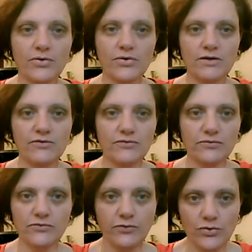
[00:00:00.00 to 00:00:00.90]
policy,
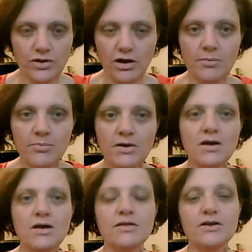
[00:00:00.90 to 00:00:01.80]
full stop,
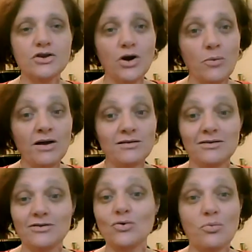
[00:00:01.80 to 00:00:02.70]
then you know what?
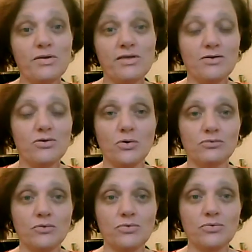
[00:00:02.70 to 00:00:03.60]
Your business,
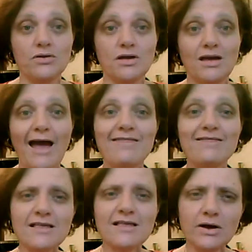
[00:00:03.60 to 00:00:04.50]
your rules.
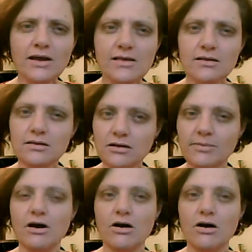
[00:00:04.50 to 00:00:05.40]
And this one is a little
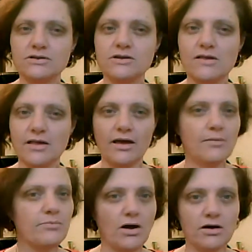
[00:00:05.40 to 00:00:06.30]
bit harder to say.
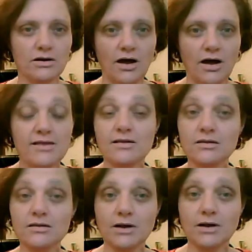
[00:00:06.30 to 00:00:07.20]
I'm not going to lie. It's a
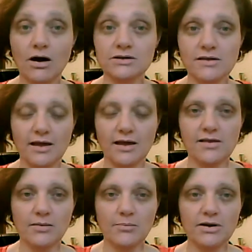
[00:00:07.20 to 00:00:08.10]
little bit harder to say
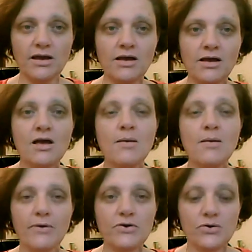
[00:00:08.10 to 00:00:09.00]
to somebody,
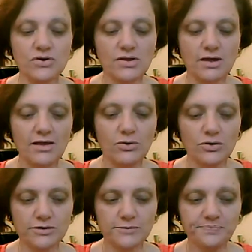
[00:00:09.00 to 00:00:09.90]
but you can just say,
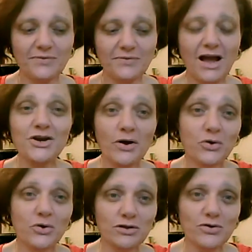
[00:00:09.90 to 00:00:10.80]
look, I know I
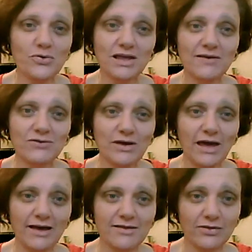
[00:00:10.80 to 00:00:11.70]
totally used to give you
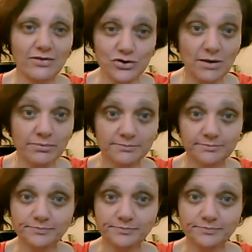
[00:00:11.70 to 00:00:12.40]
cakes on the cheap